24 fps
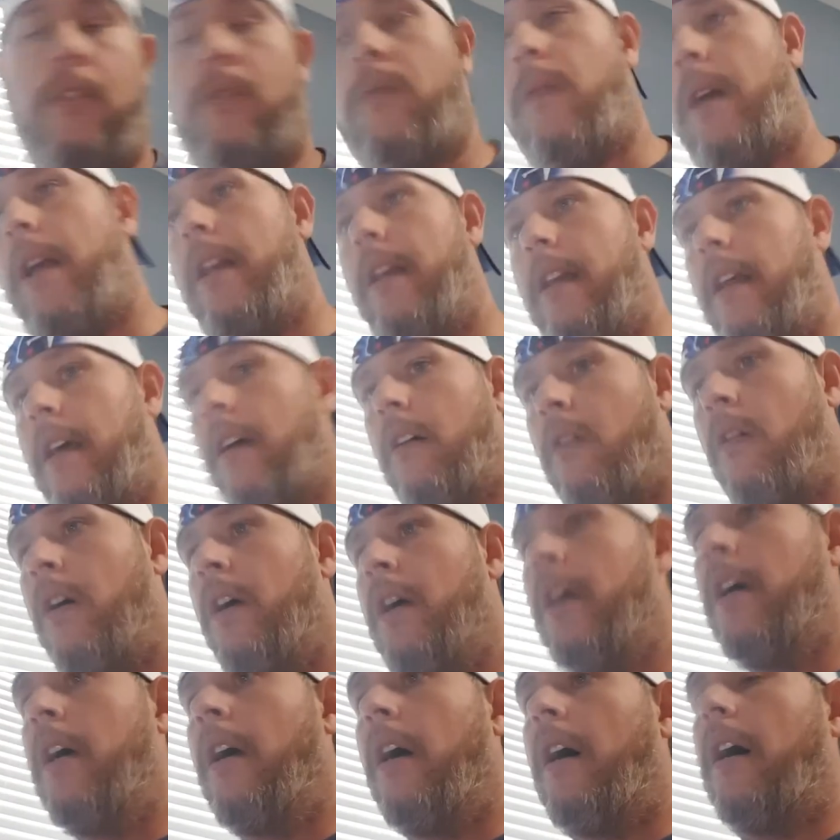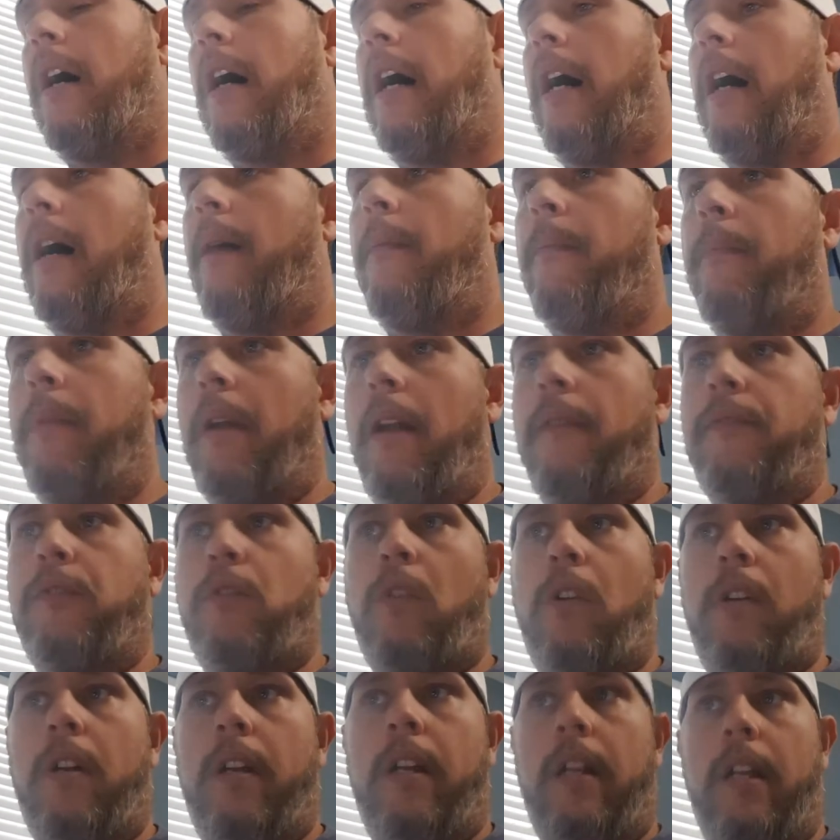right now. But I've
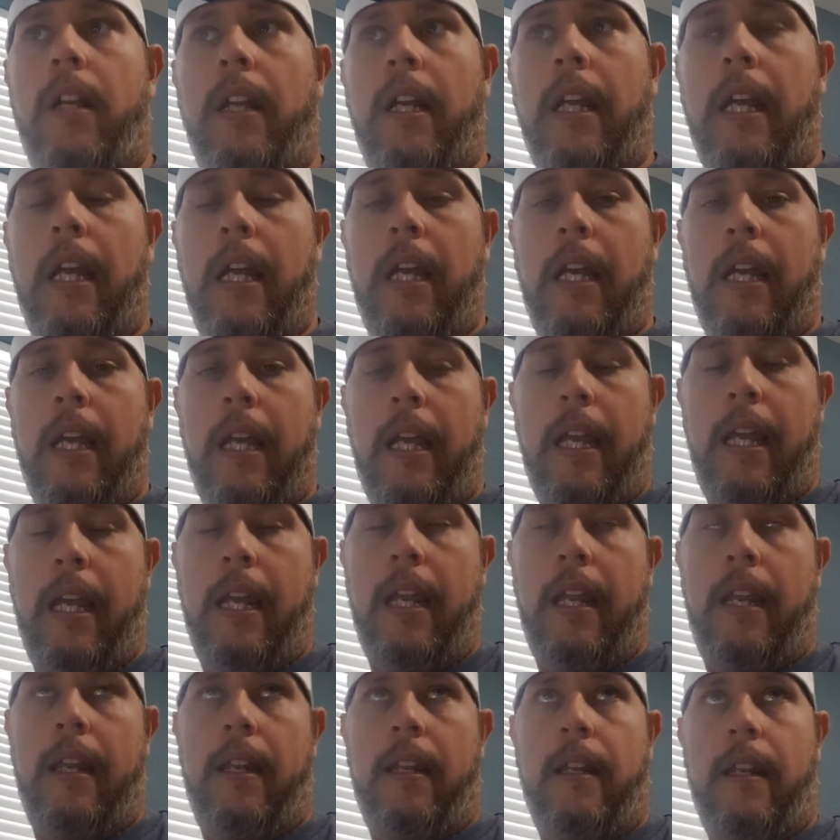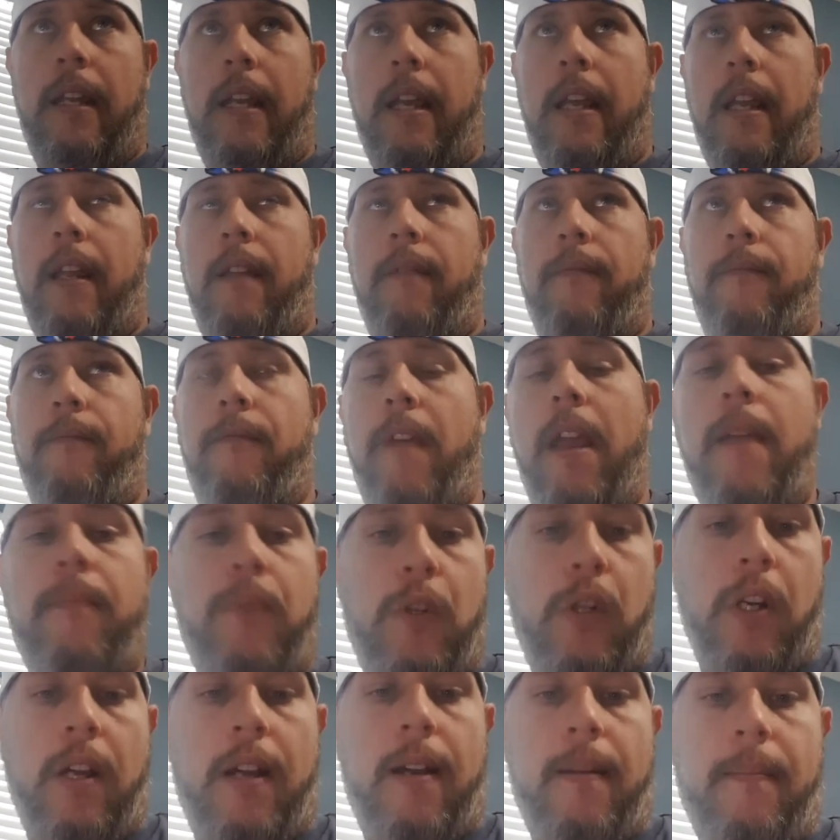started a vape
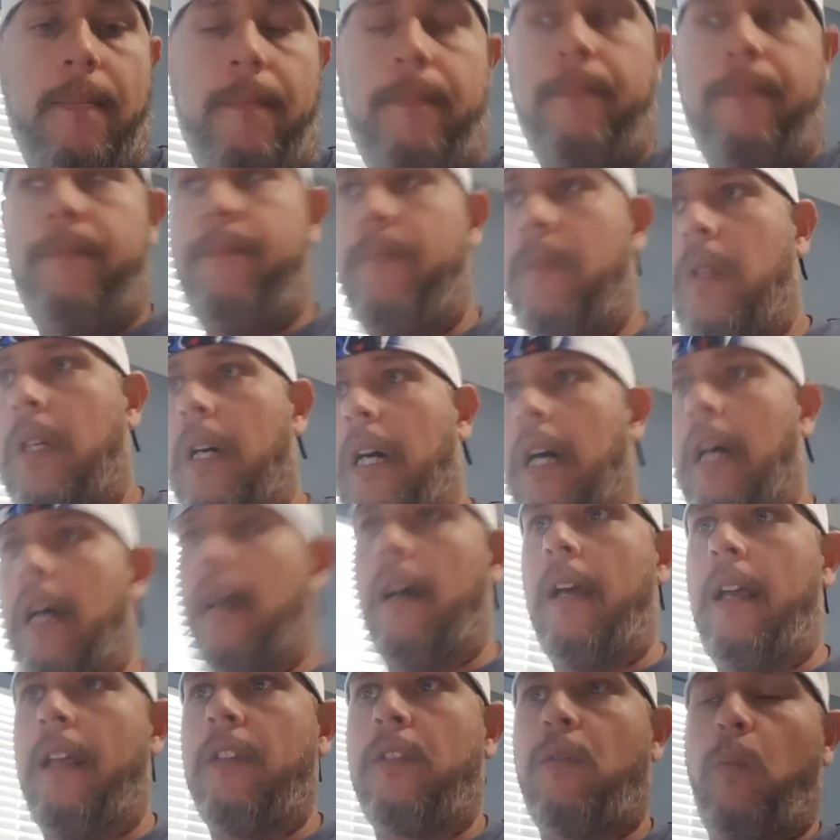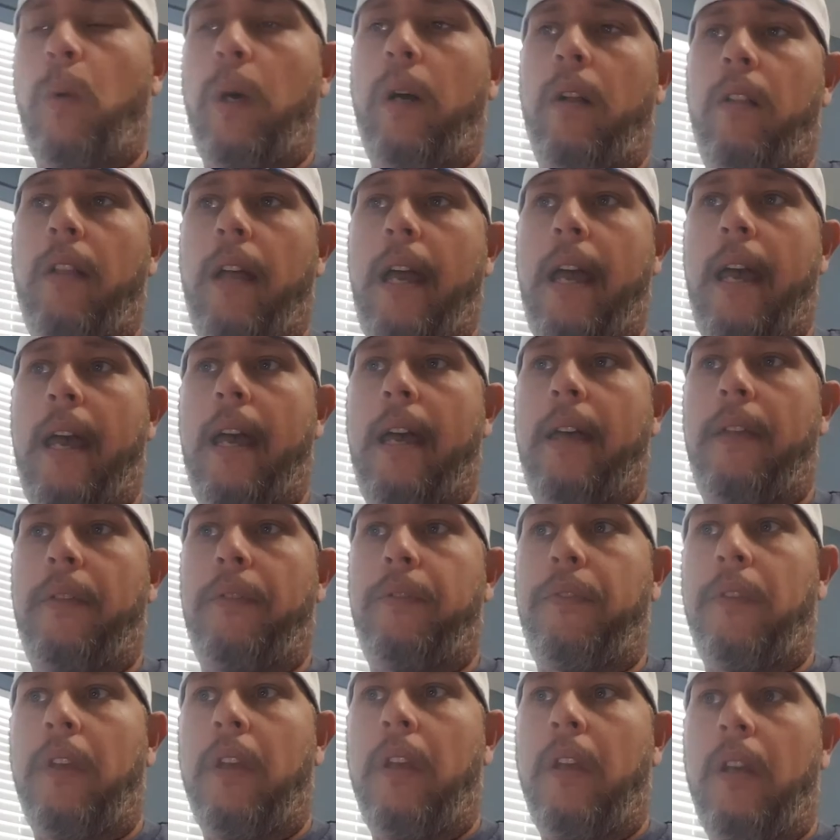shop as well
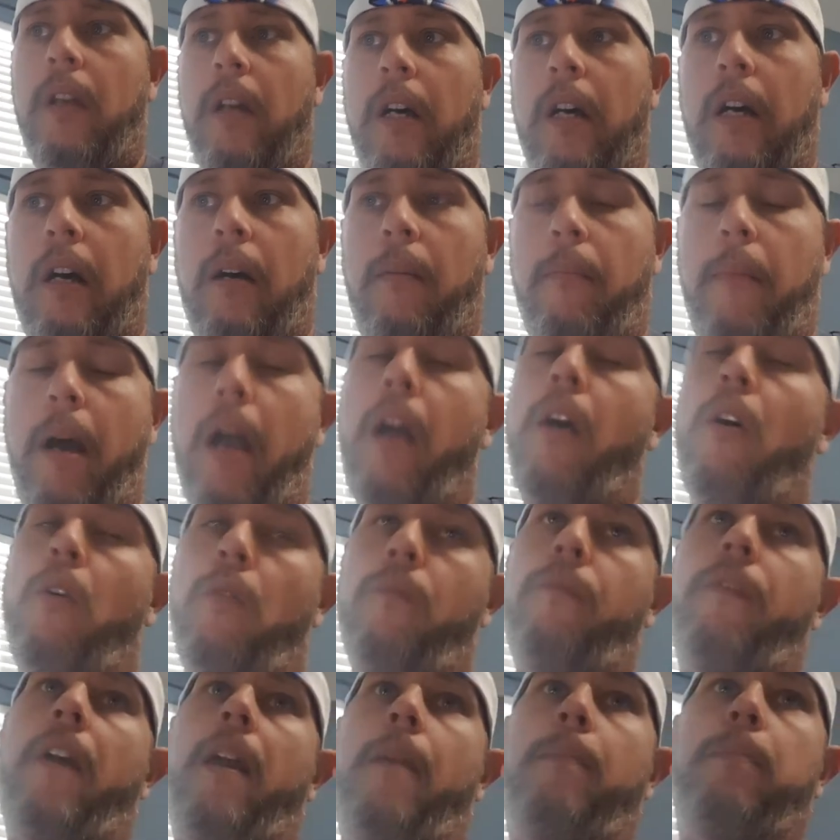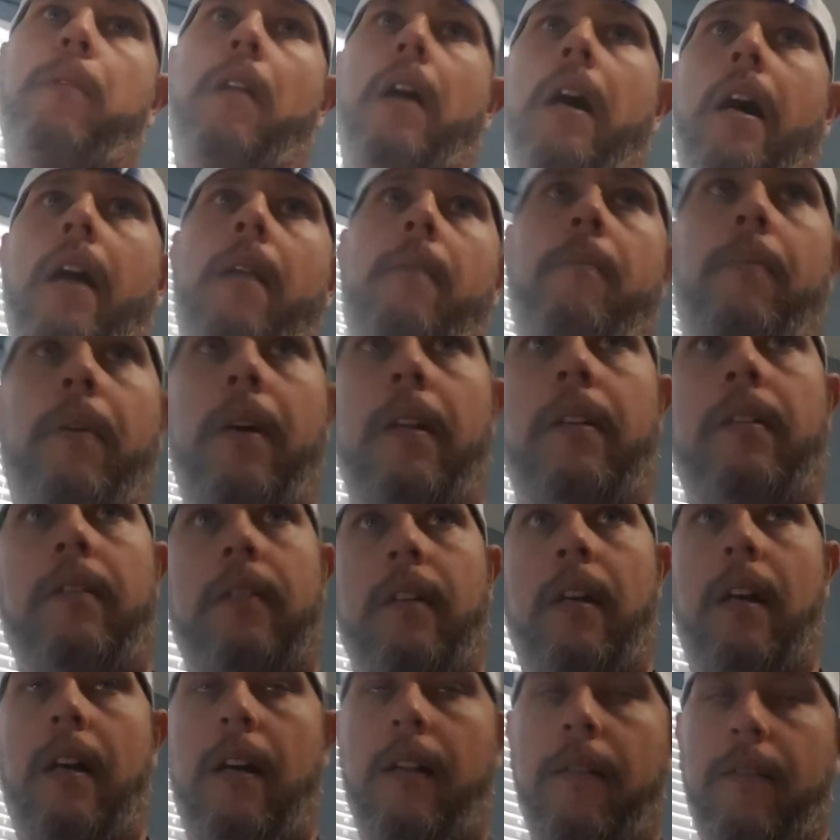as my own vape line. But
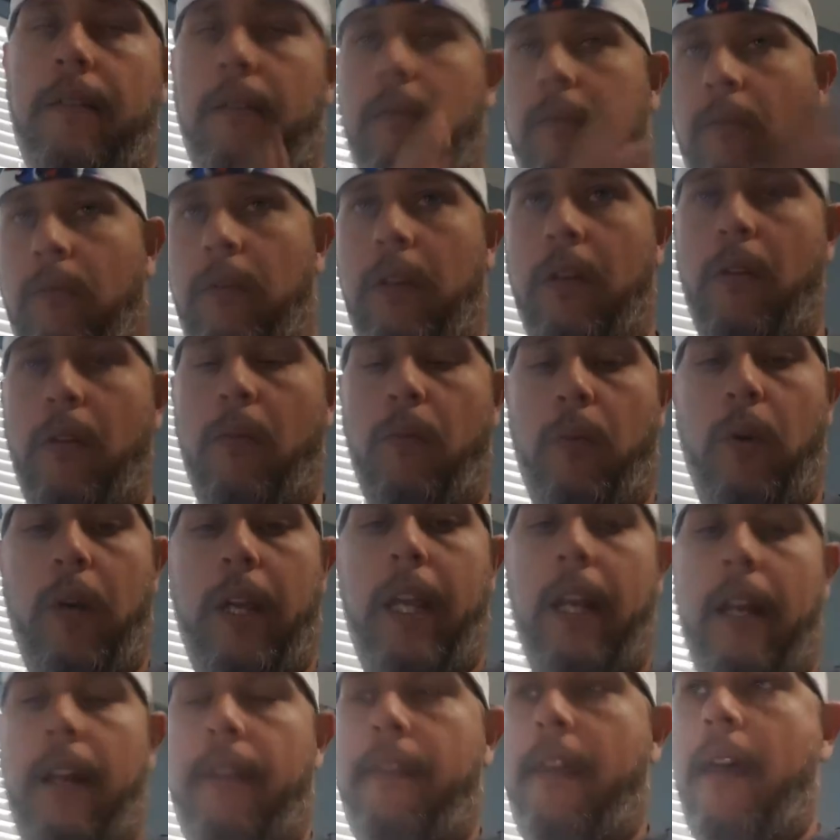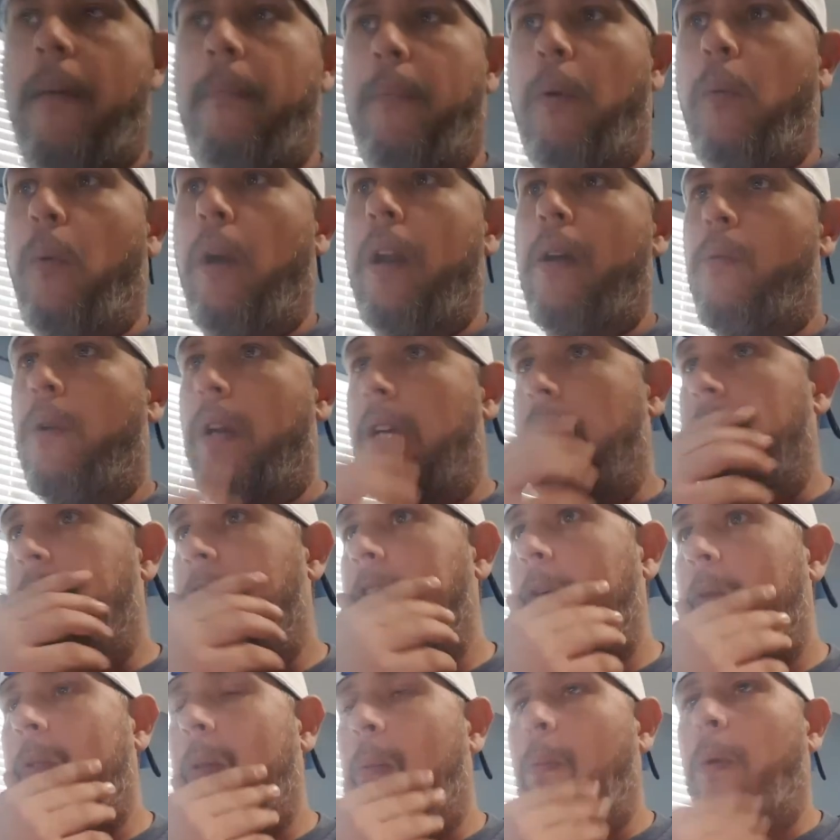we'll get into that. But what I wanted to
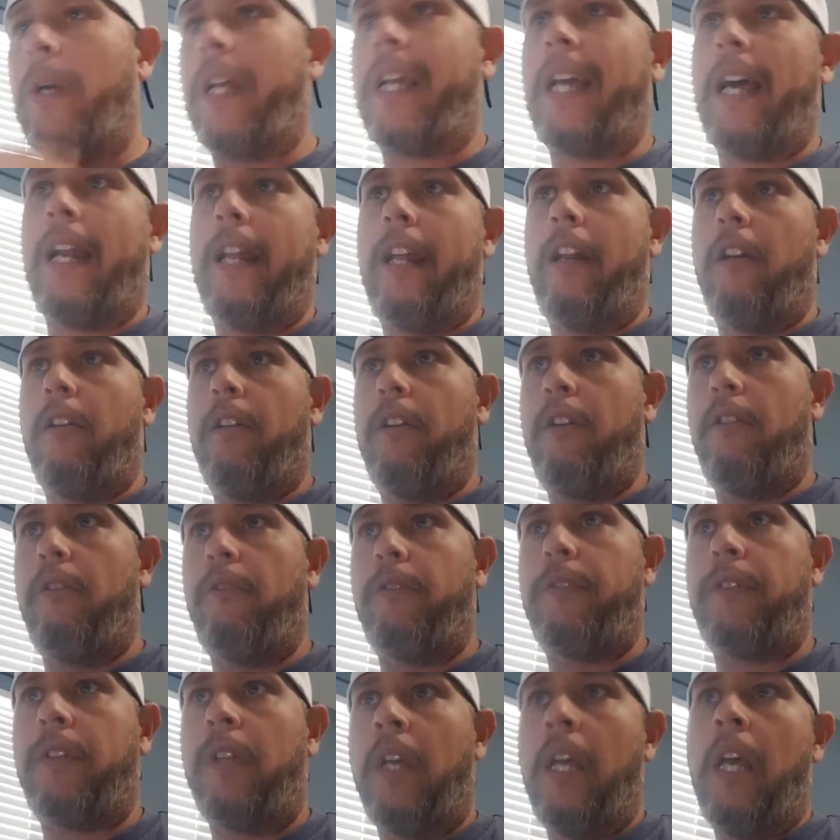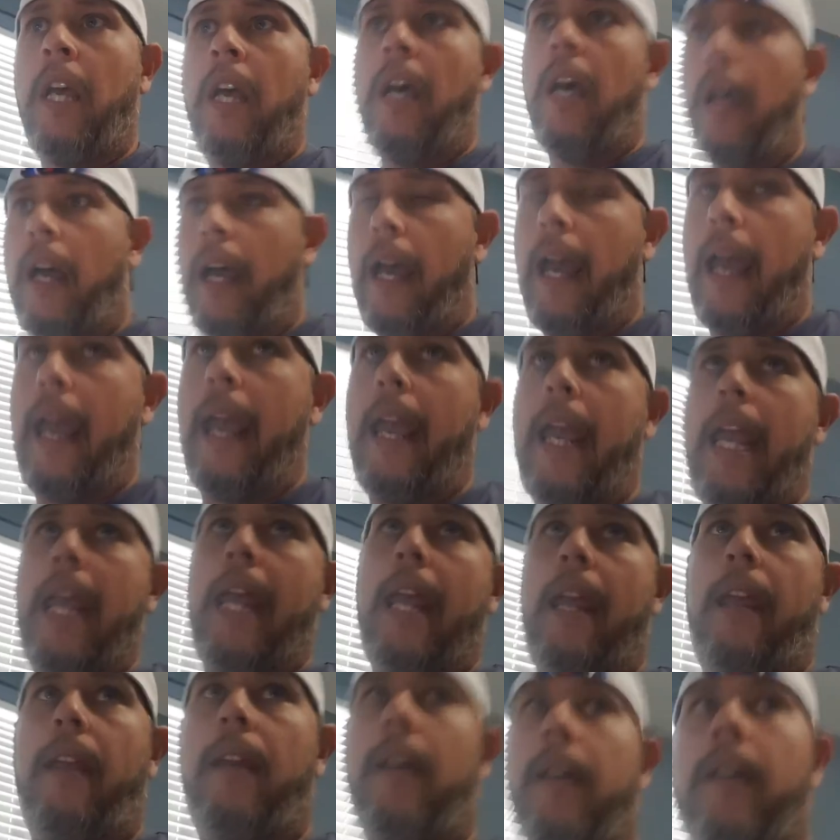do is I want to kind of introduce
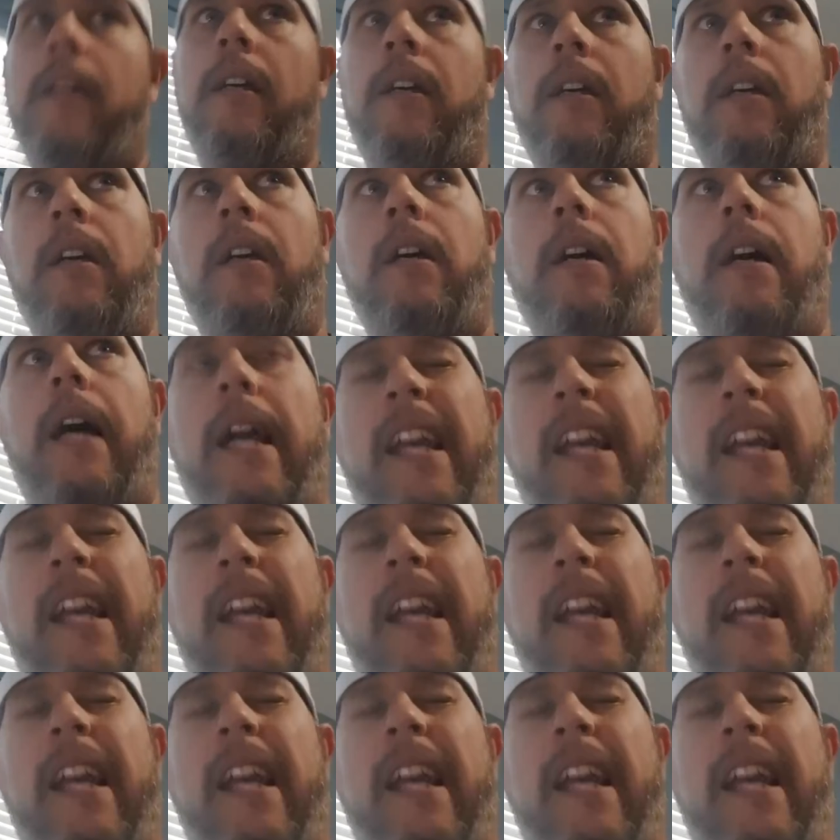a, I